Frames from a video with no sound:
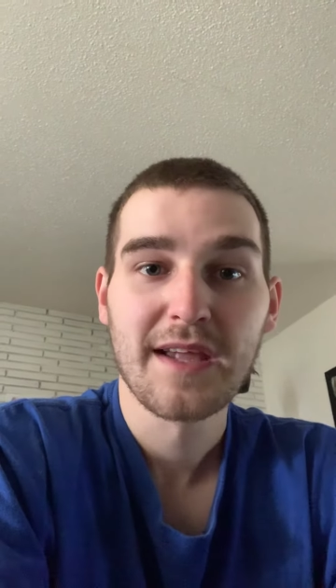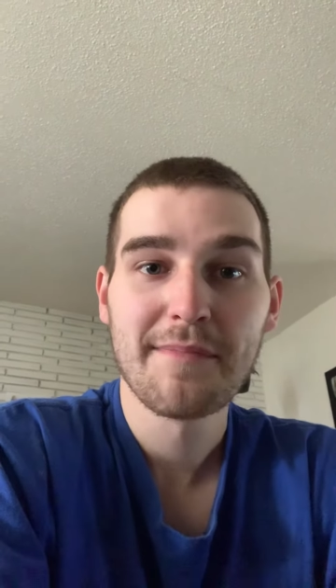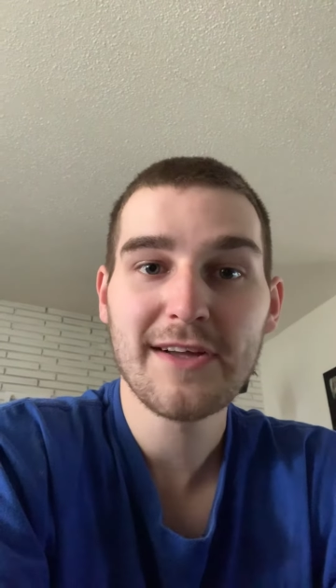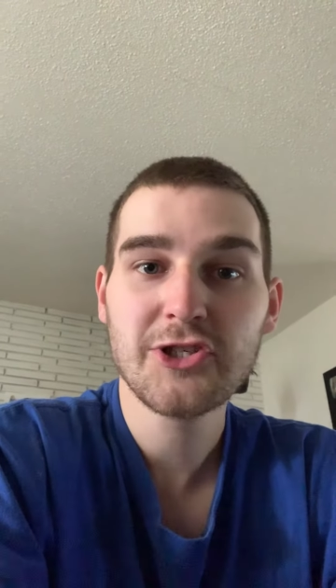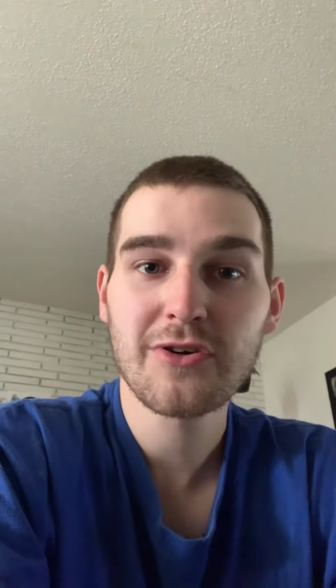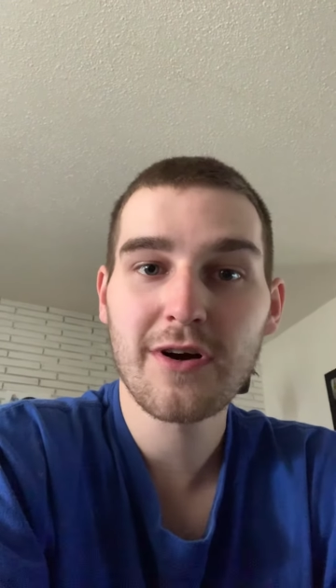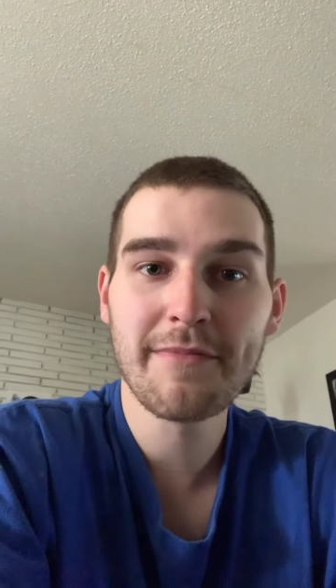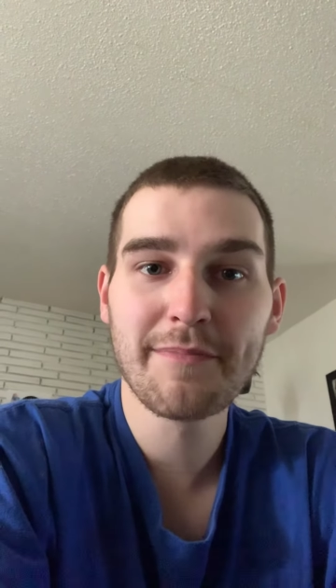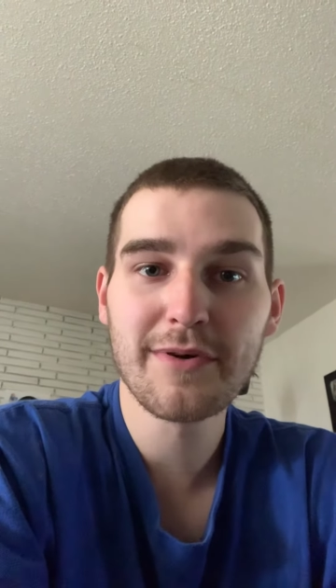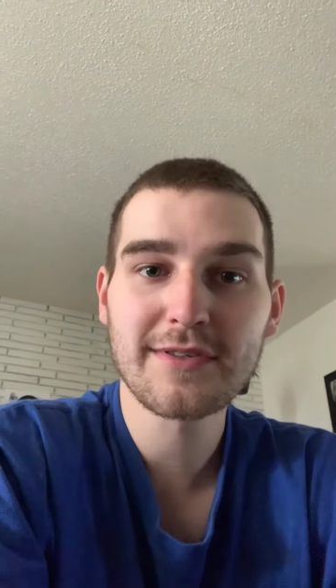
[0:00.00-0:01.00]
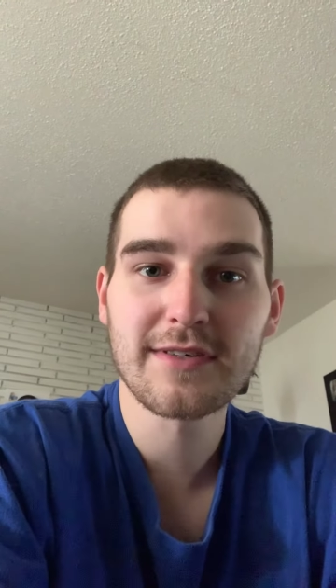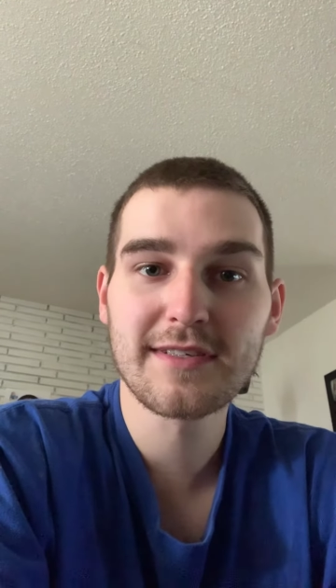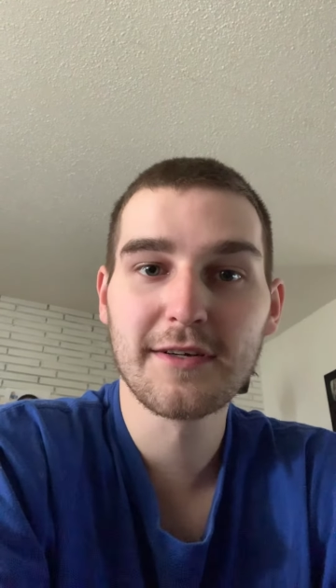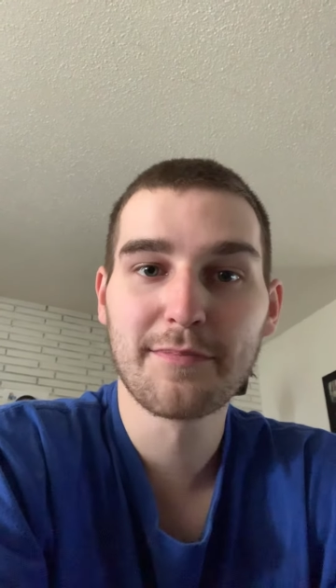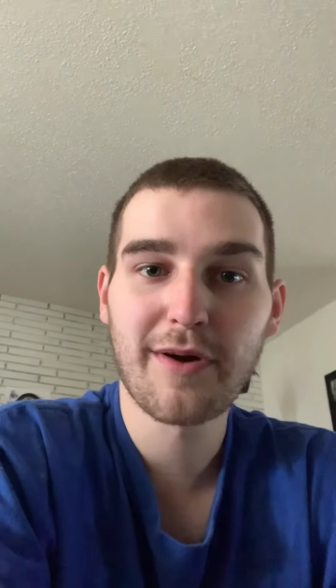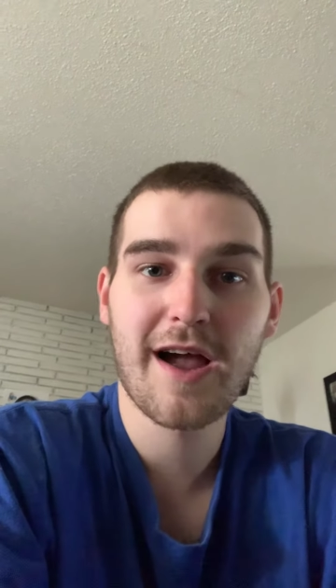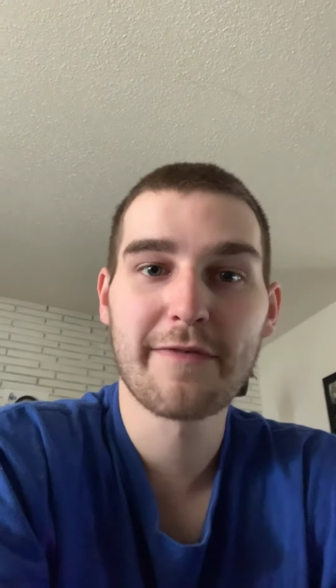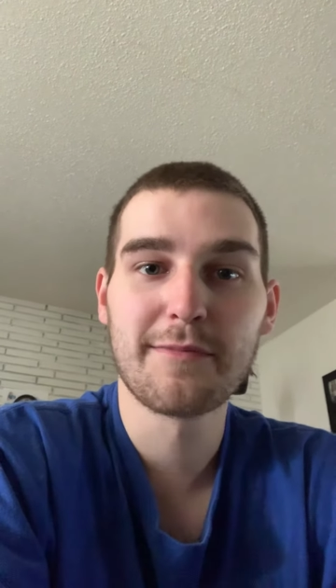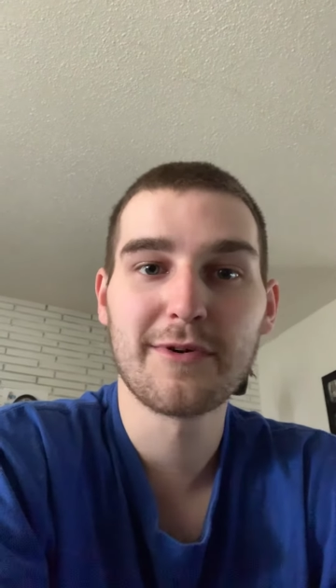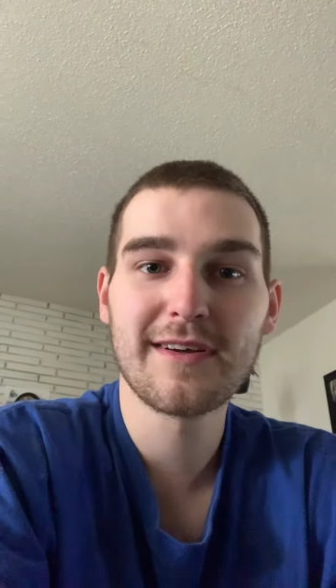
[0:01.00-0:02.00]
make sure all my books are still
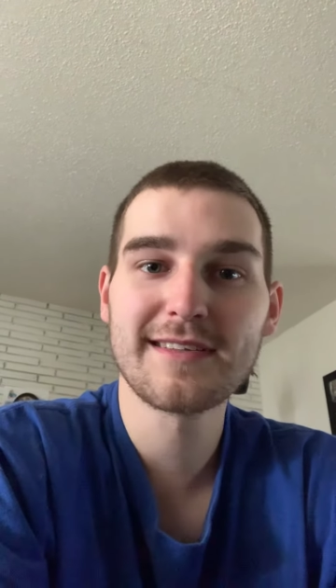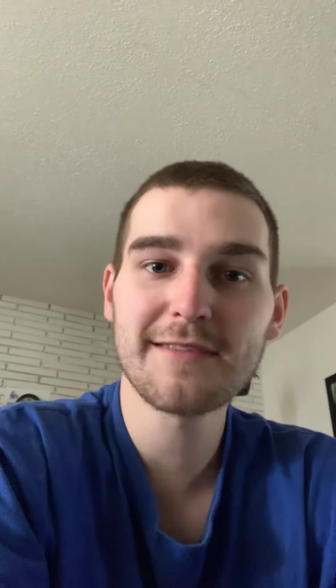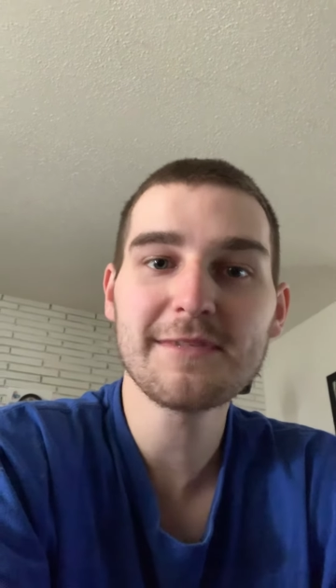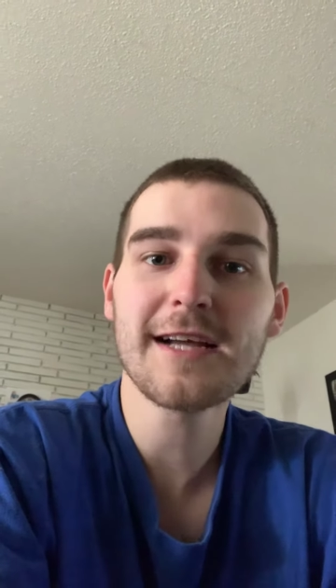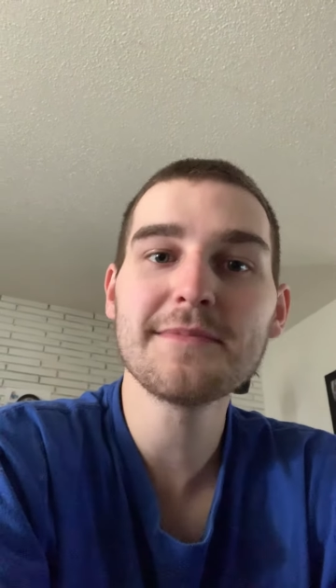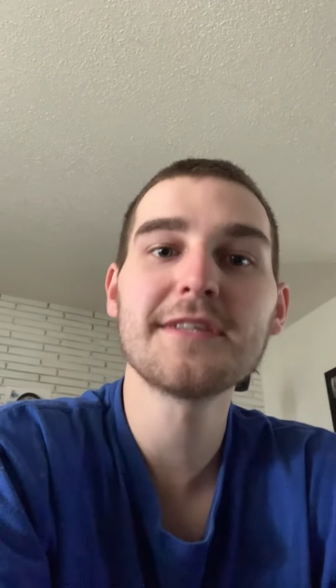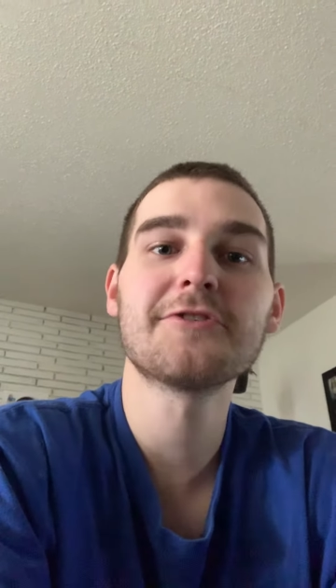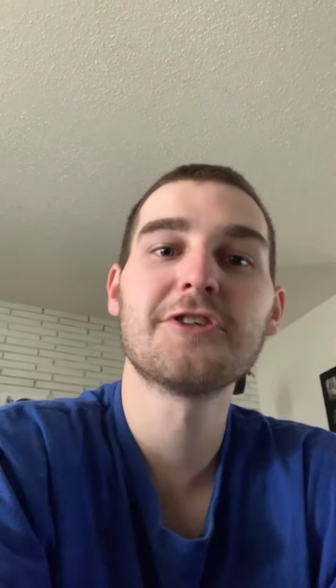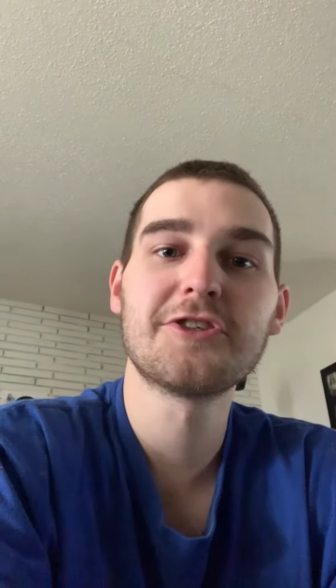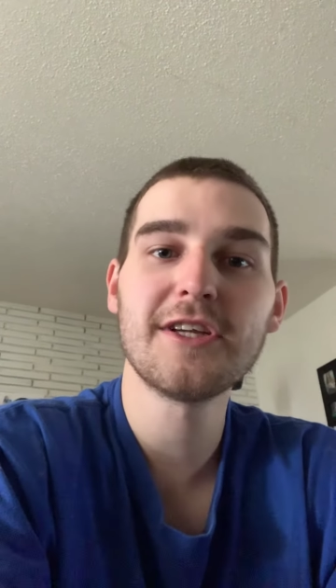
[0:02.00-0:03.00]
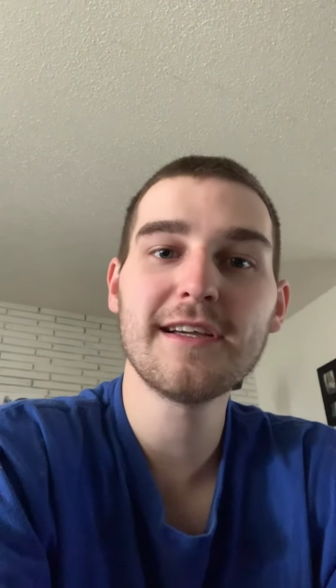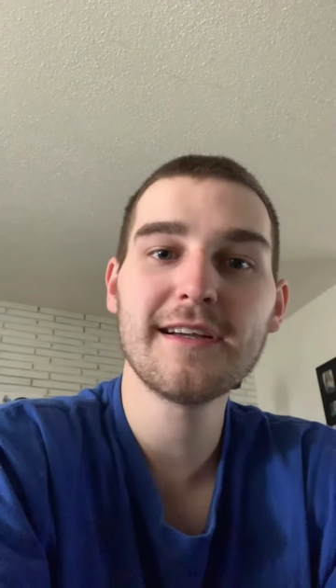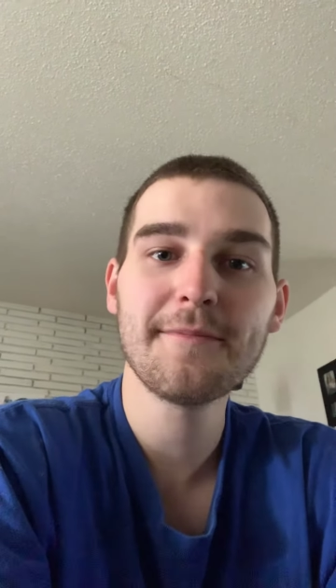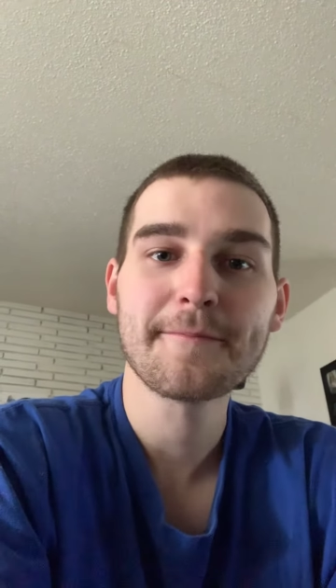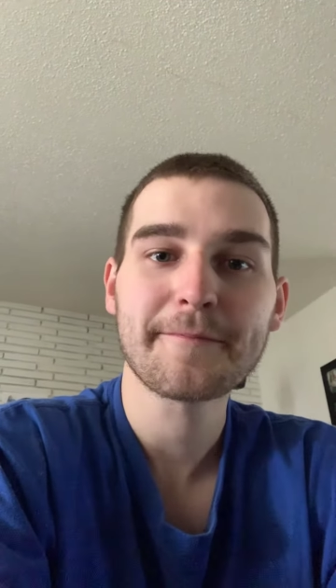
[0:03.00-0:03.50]
profitable, because sometimes it'll cha-ching